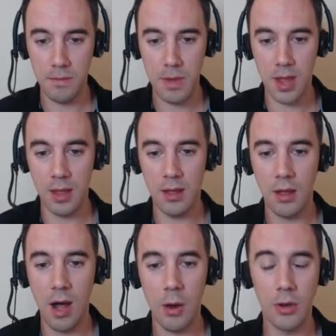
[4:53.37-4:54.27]
me,
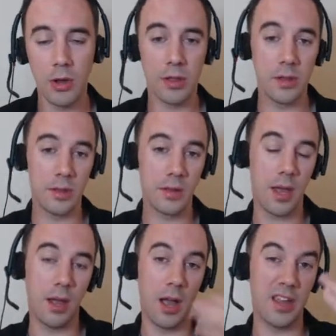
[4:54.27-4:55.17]
I would look at this and
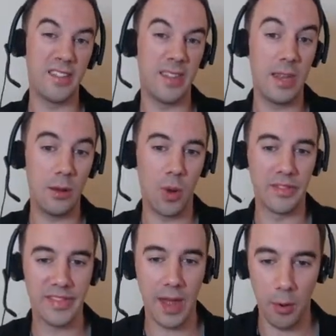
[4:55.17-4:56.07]
say, I can see one
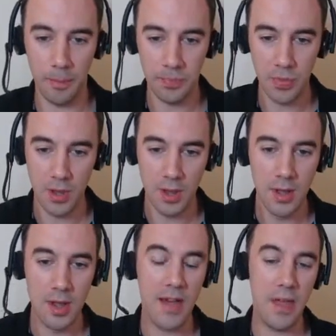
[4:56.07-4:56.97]
sale.
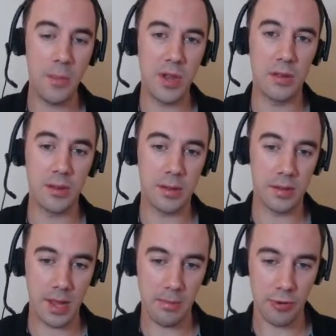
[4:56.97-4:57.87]
And then we can see that the
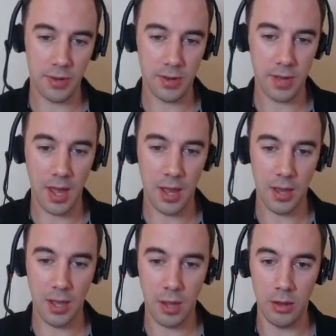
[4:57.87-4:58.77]
same process again.
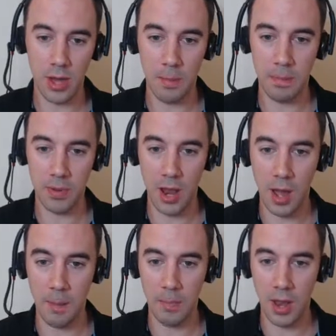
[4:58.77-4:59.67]
It goes up and
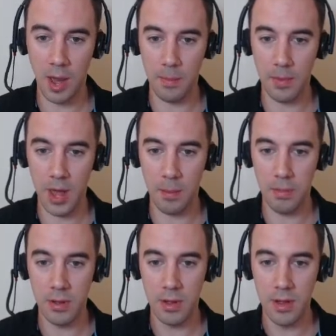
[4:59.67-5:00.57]
up and up and up,
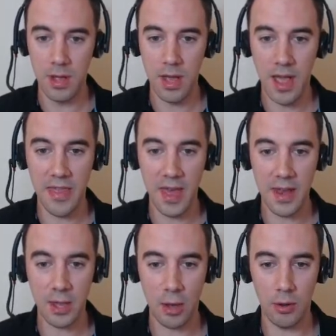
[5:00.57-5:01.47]
and then
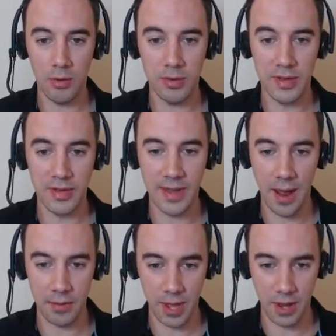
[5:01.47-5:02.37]
it goes
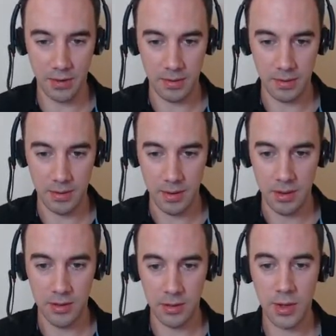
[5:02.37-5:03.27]
down again.
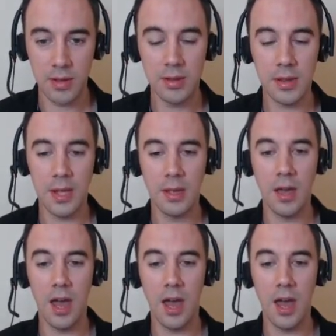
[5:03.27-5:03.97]
So I can see